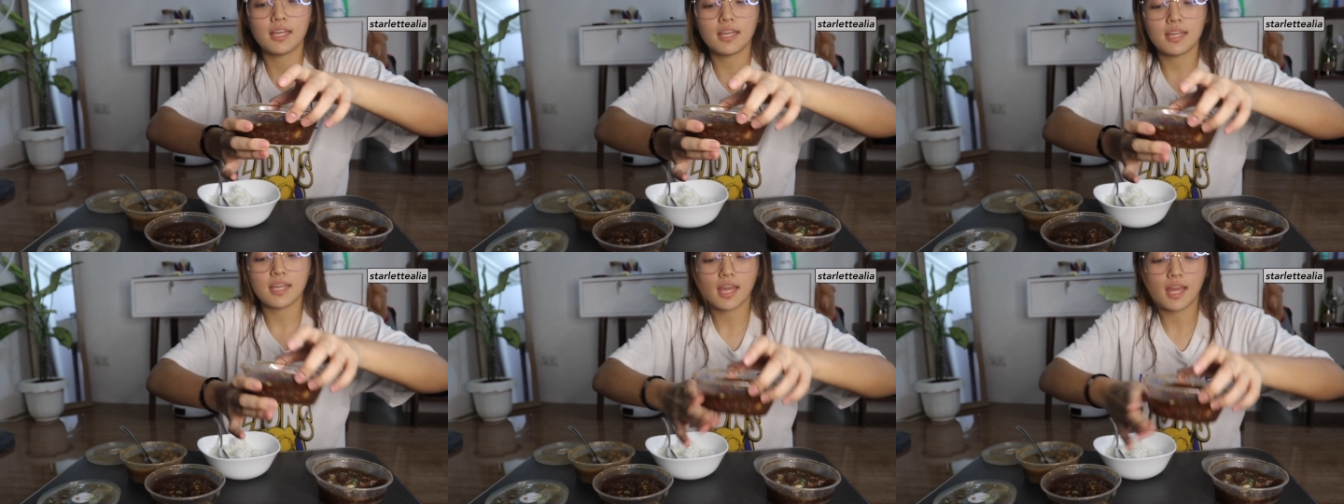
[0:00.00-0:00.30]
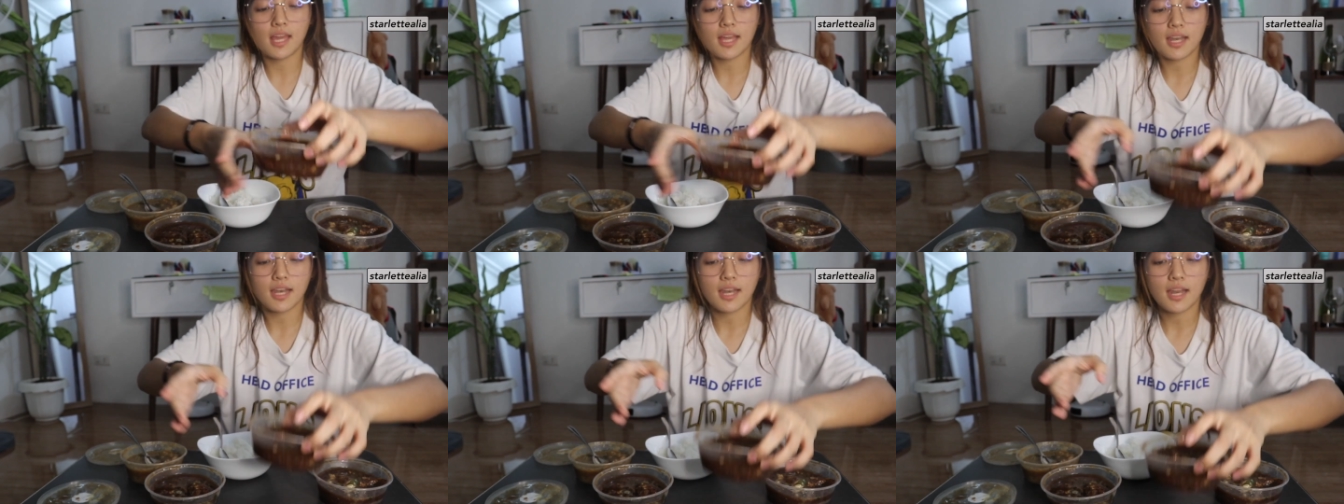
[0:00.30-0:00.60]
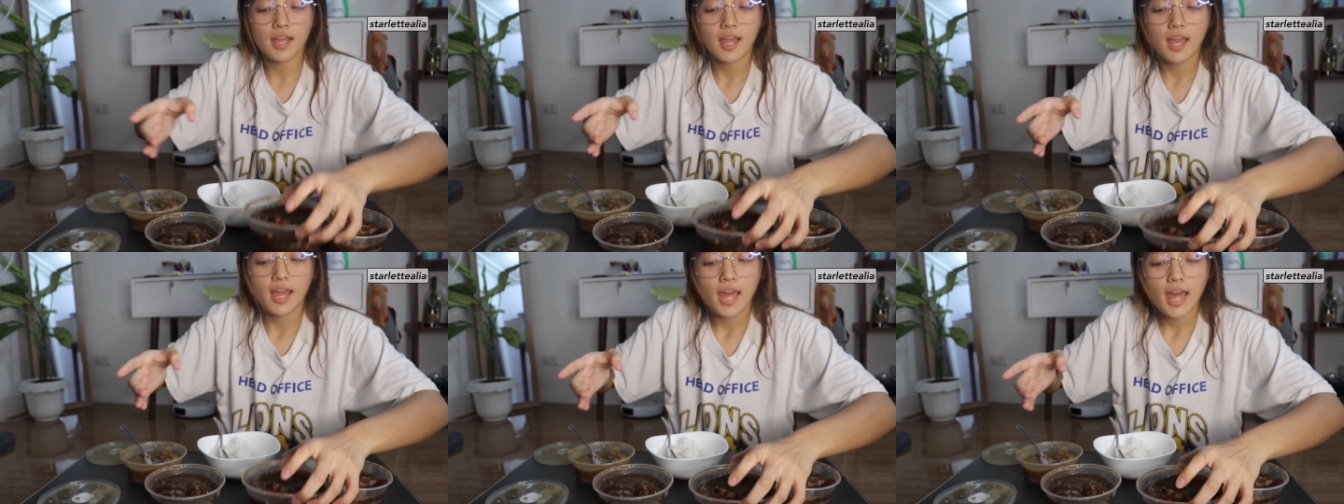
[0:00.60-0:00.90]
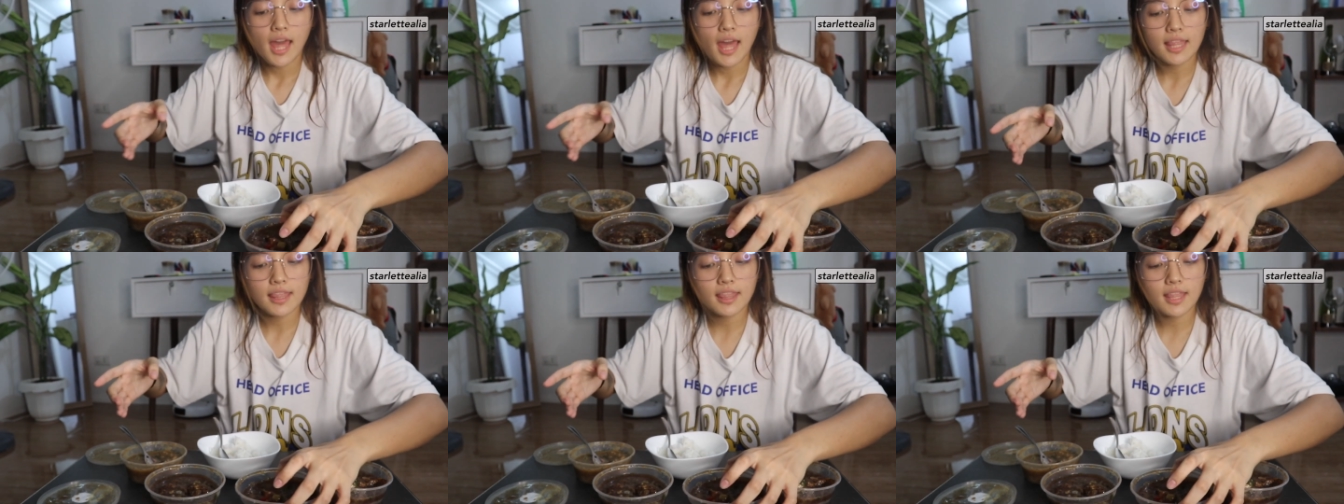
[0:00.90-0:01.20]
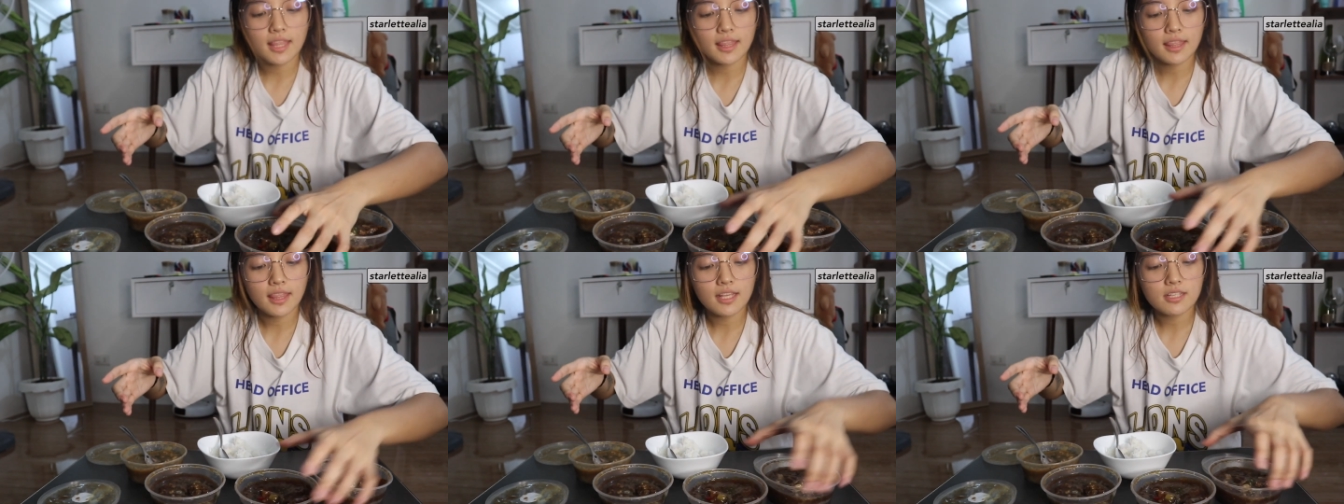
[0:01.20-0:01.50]
Yan. And
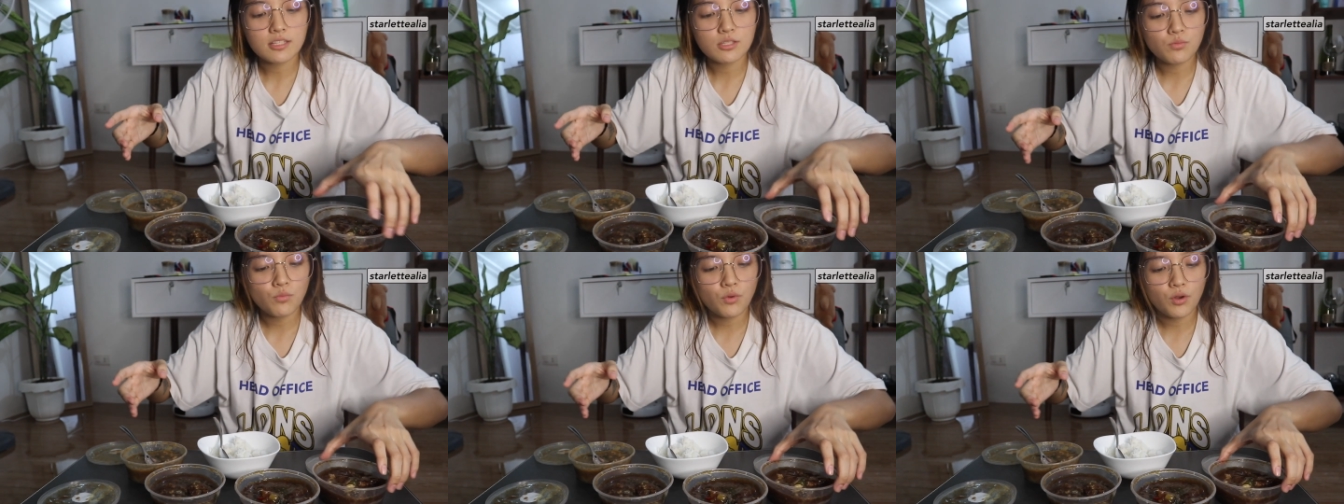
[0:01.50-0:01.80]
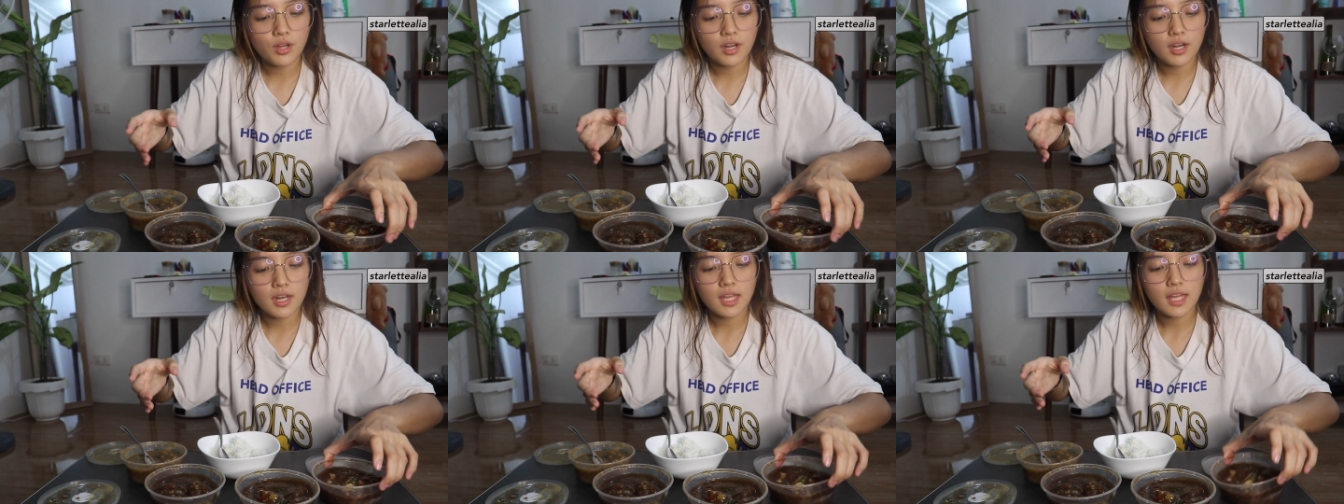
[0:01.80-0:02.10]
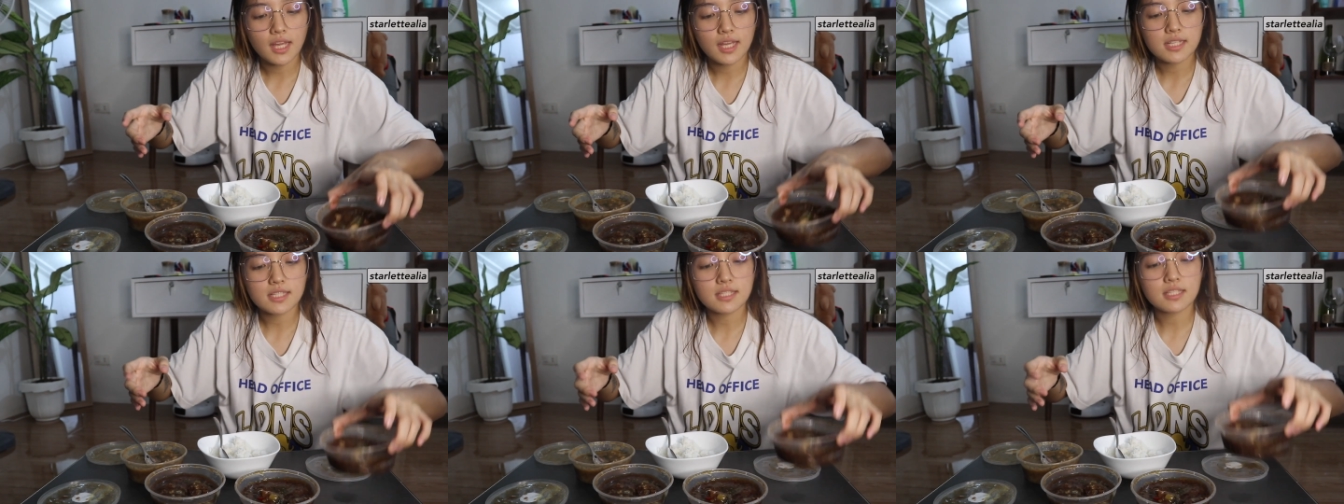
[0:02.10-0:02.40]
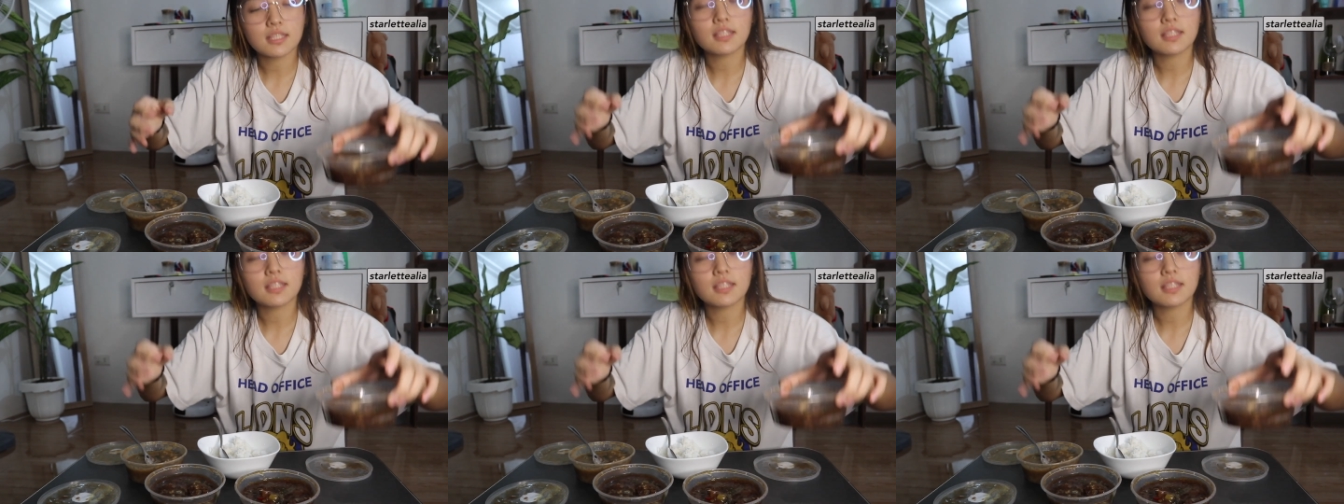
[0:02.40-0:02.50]
then, this one is